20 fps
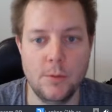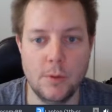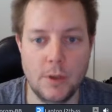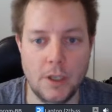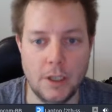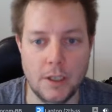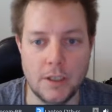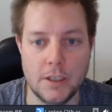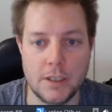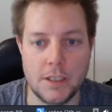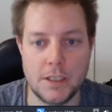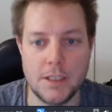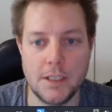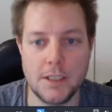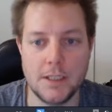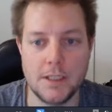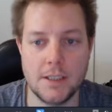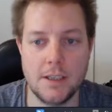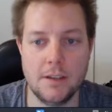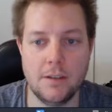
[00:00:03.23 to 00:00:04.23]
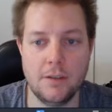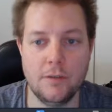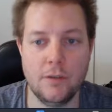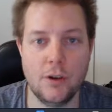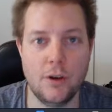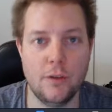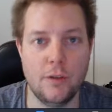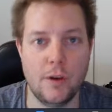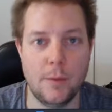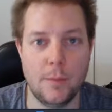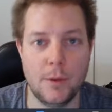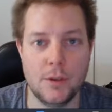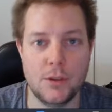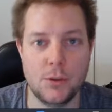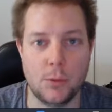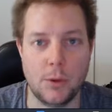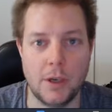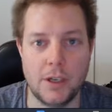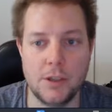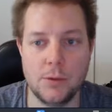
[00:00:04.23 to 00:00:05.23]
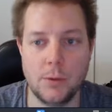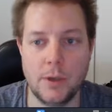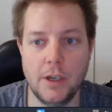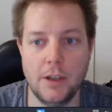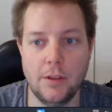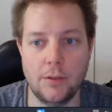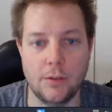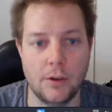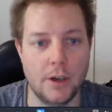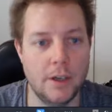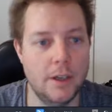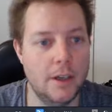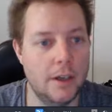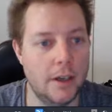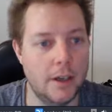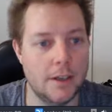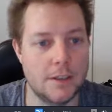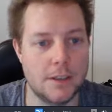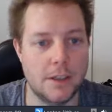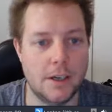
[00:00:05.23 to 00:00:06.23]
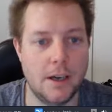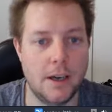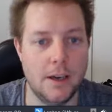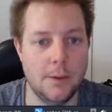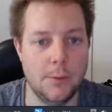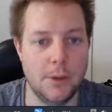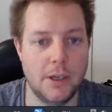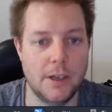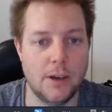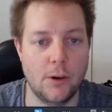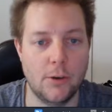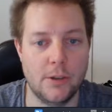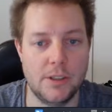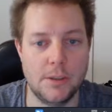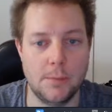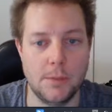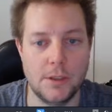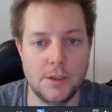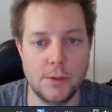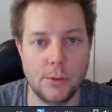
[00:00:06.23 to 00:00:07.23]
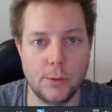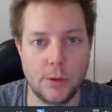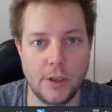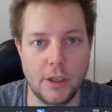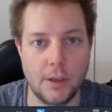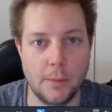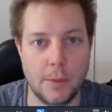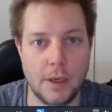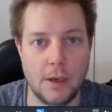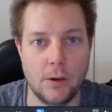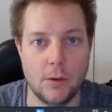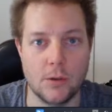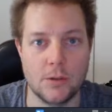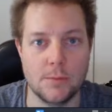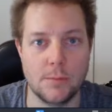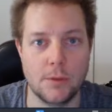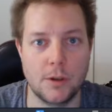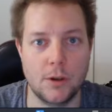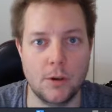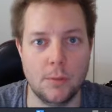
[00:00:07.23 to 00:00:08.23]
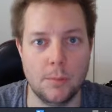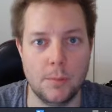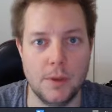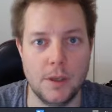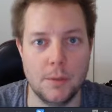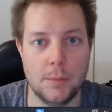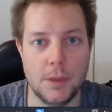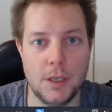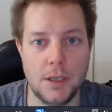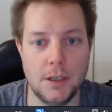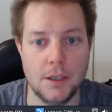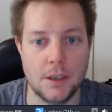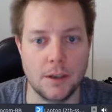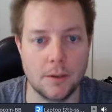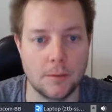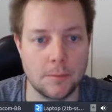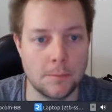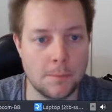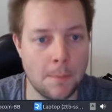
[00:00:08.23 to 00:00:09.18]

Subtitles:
It is the 16th of November 2023 and today we are going to be talking about Osmocom-BB again.